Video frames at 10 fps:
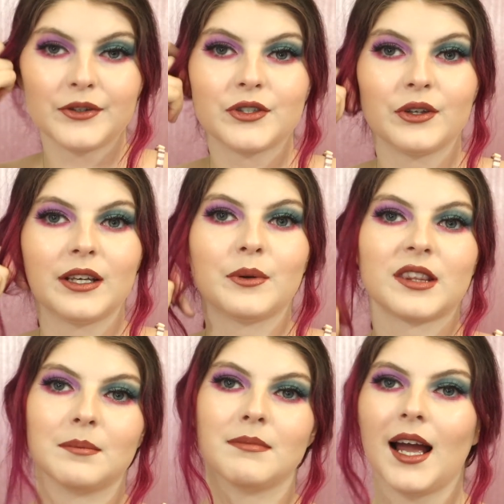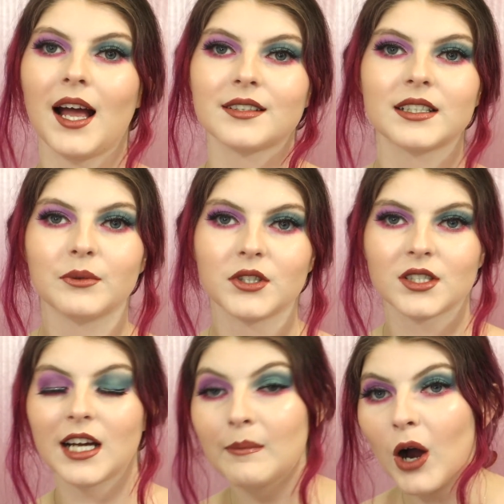So like with the mask, it would
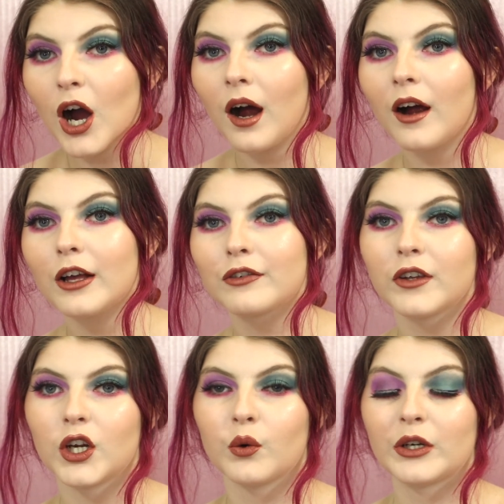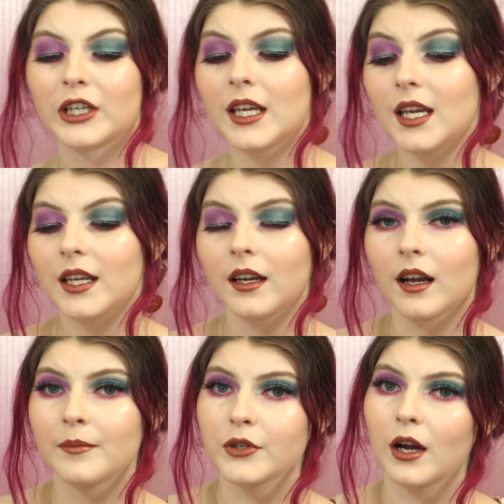just come off, you know, when you're eating, it
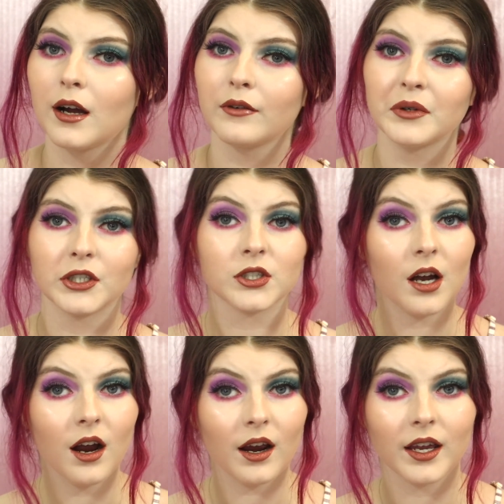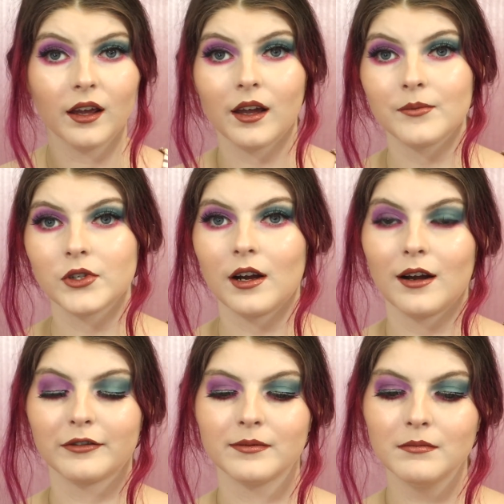comes off, when you're talking, it comes
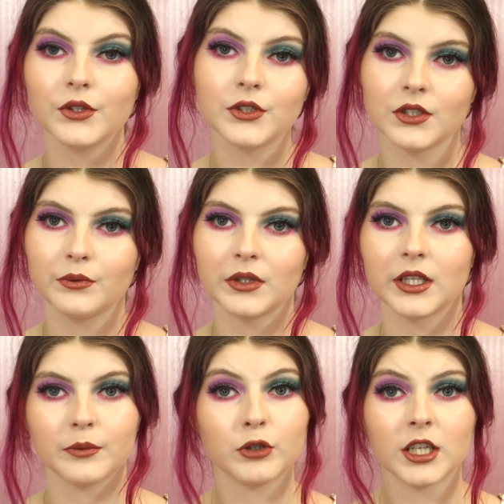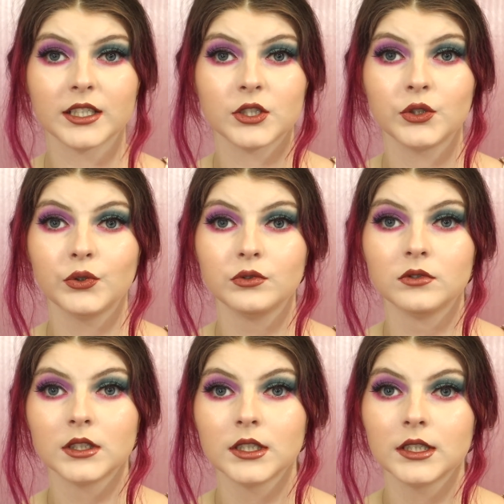off. So it's just a really good product
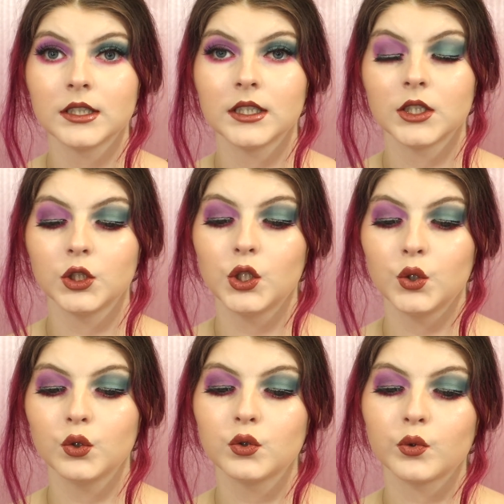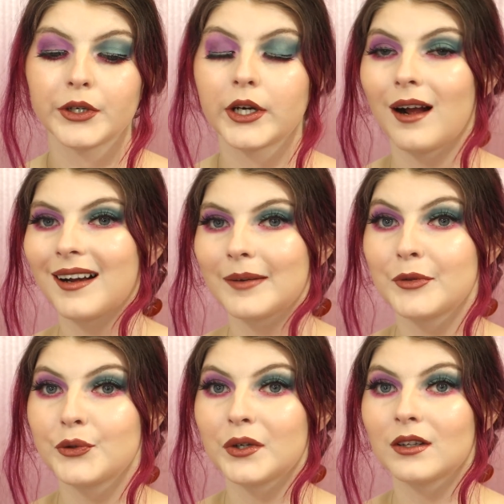to use when you're not going to
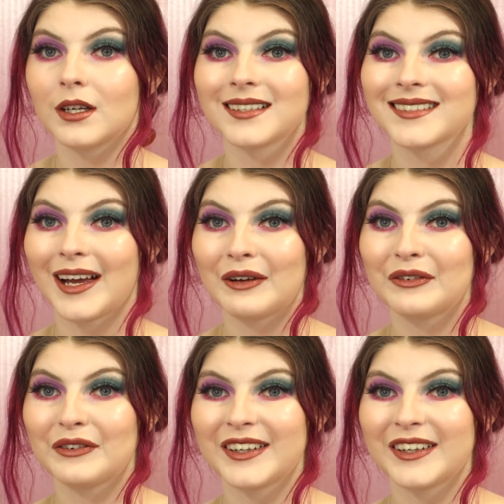be doing a lot of stuff.